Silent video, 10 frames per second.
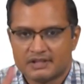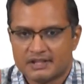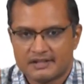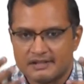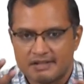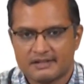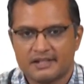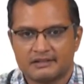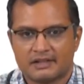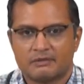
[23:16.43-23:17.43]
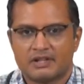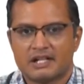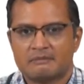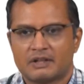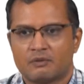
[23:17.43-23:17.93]
it is just the
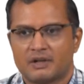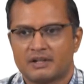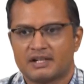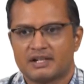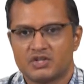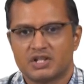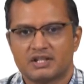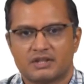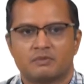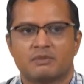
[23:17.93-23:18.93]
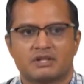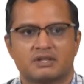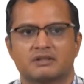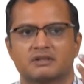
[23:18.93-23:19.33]
thermodynamic quantity G that you measure